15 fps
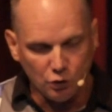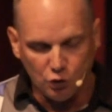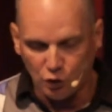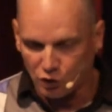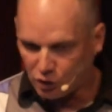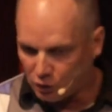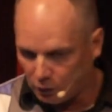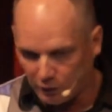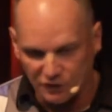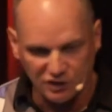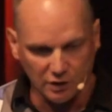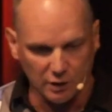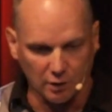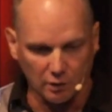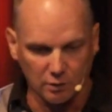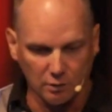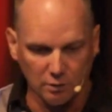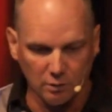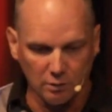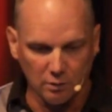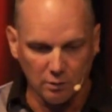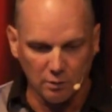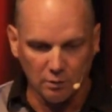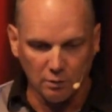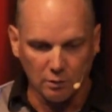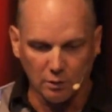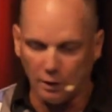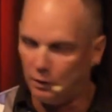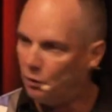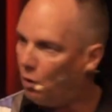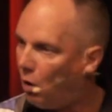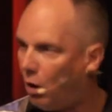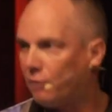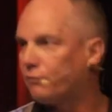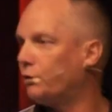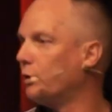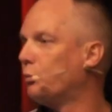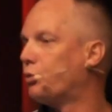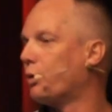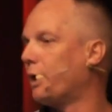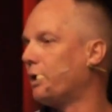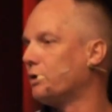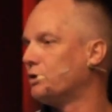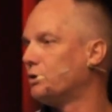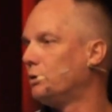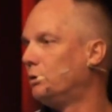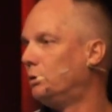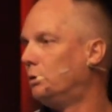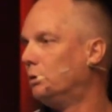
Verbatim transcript: Just listening and offering prayers.